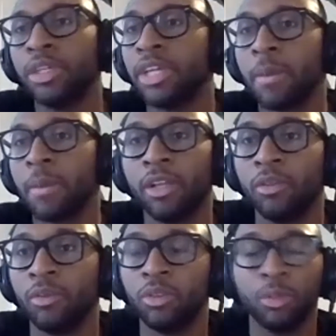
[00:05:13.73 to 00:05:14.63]
I mean,
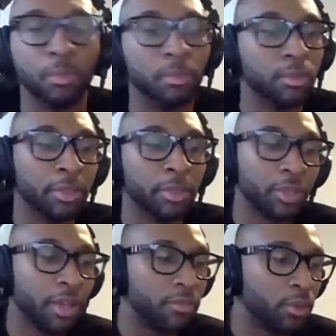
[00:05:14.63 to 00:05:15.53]
you mentioned we
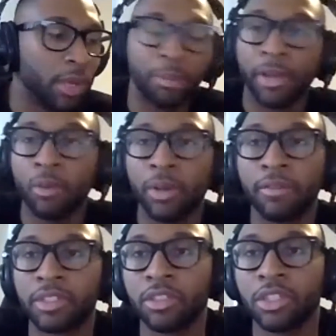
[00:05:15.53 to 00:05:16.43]
have direct mail, we have
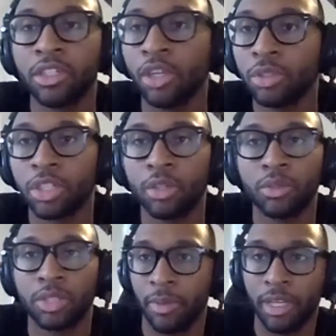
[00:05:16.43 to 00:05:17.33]
Sendosos
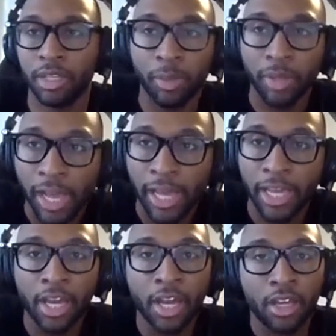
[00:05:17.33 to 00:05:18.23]
coming into play,
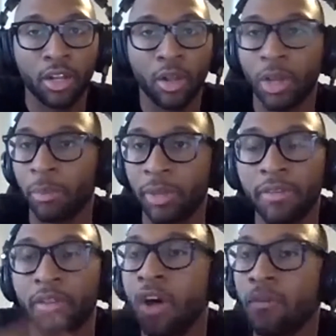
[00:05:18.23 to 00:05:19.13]
like
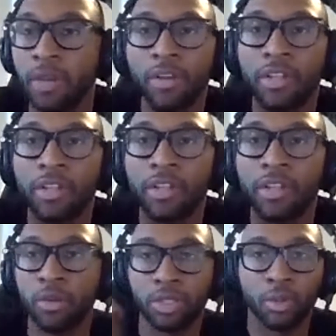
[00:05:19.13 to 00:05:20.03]
all PFLs, all
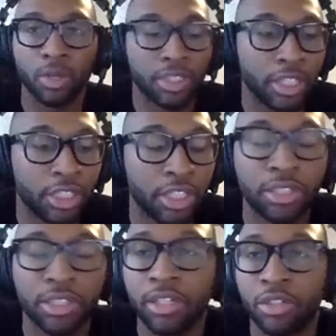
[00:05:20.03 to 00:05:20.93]
those organizations
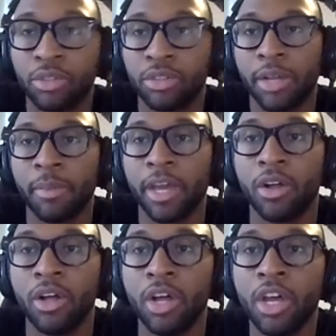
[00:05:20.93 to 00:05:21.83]
that do direct
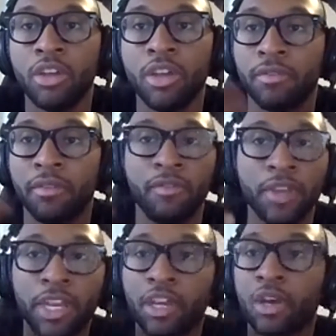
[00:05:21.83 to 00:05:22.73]
mail. You have
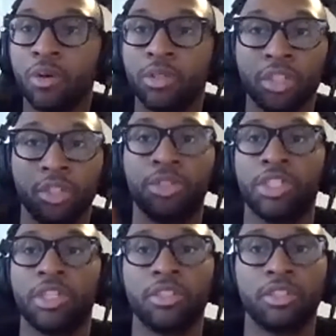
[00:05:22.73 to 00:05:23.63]
video
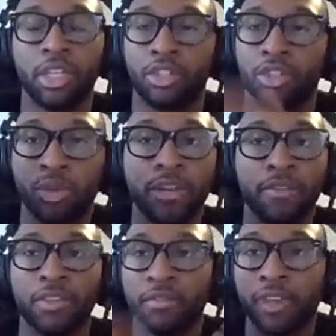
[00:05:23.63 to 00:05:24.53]
solutions like
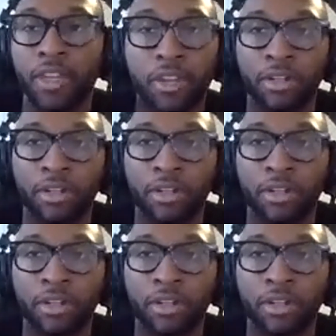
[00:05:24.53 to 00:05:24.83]
Drift and Vidyard are